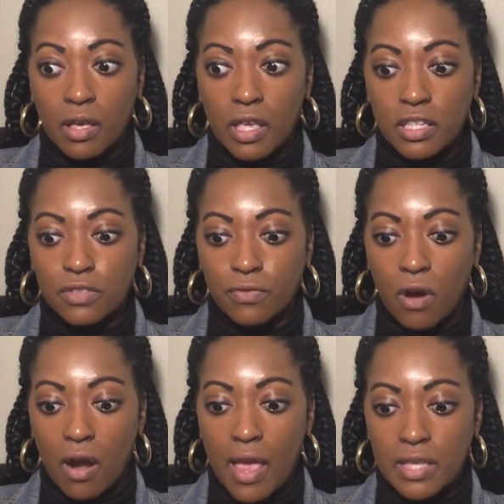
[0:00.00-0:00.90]
as
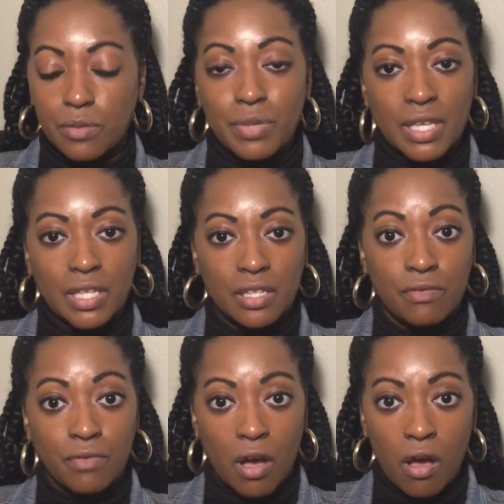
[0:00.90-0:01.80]
far as being
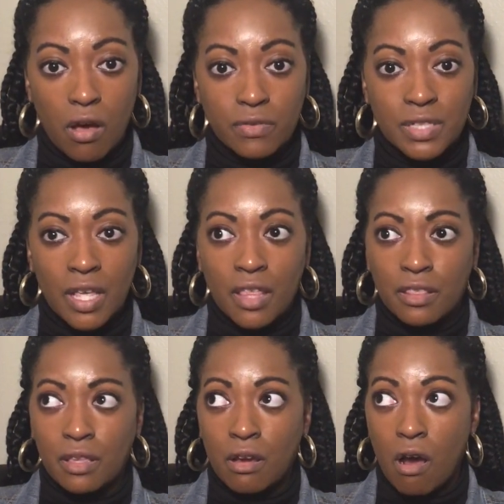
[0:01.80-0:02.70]
involved.
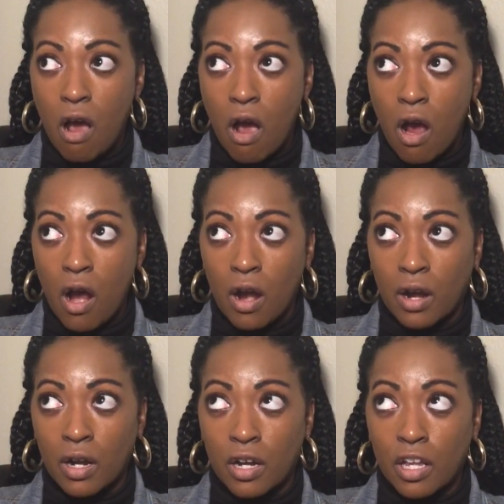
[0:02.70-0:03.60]
There
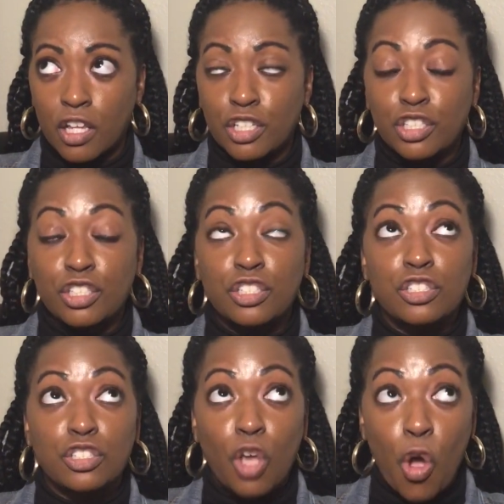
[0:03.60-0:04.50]
are
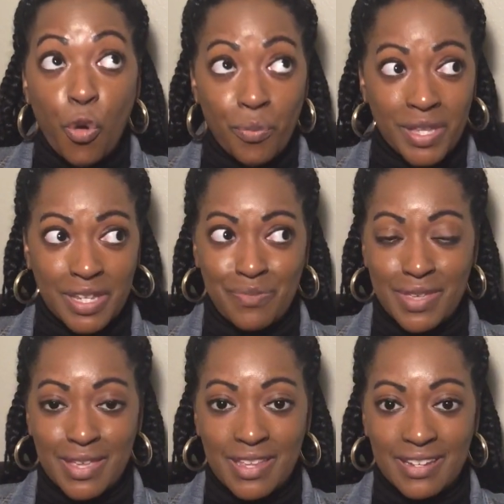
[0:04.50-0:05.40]
so many
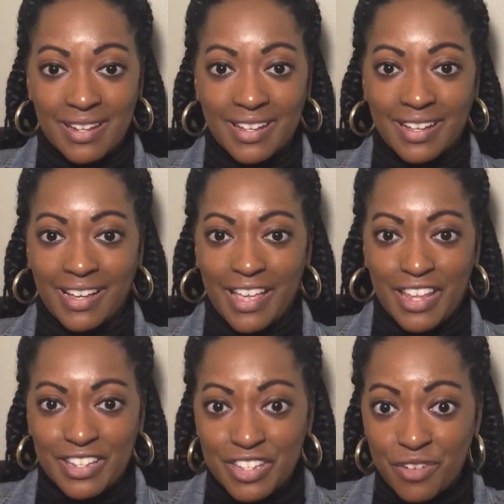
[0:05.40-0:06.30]
men
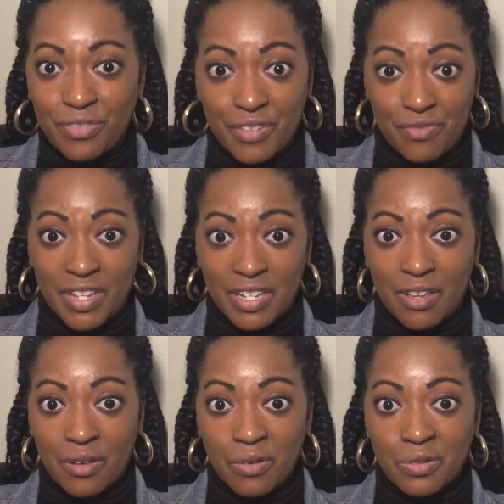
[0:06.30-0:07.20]
in different
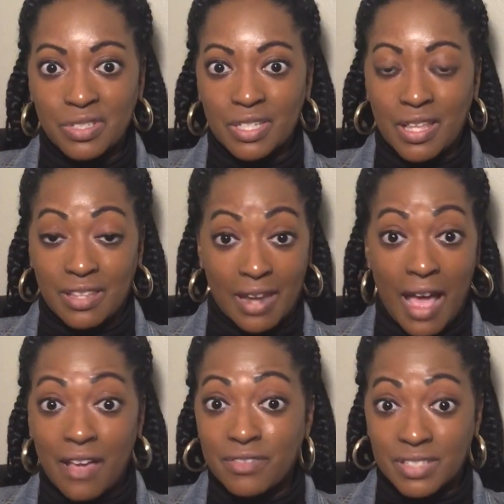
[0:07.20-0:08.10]
videos that
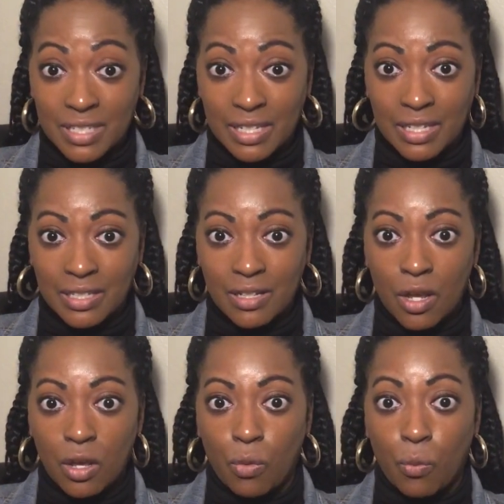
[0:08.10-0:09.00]
I've seen
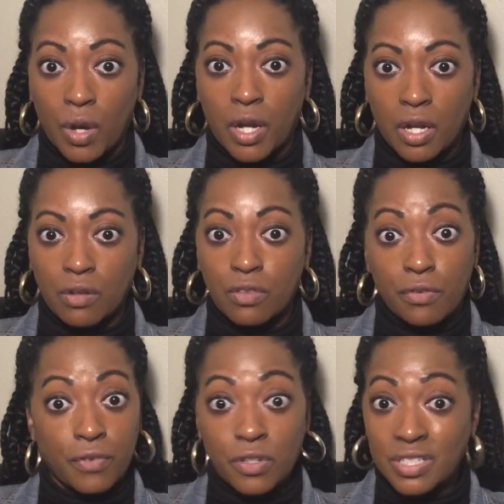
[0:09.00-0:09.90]
where the
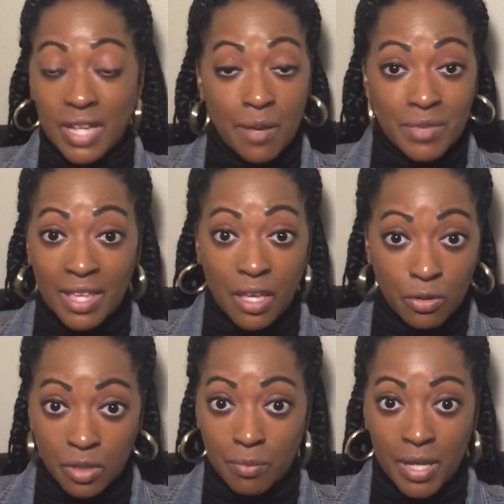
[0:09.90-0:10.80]
first time they
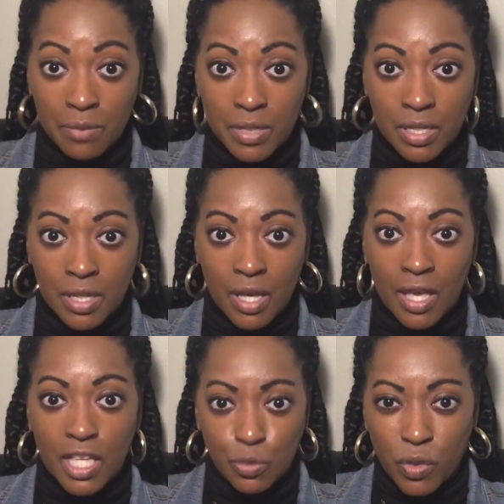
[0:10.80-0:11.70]
held a baby
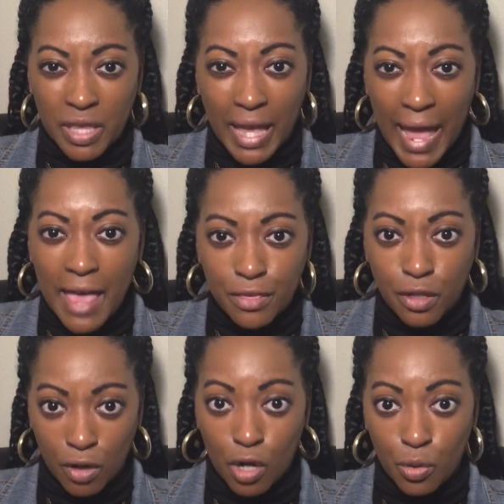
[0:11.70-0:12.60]
is when they had
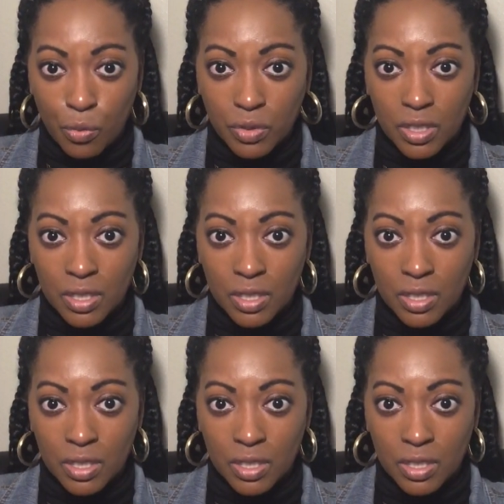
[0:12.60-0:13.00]
their own.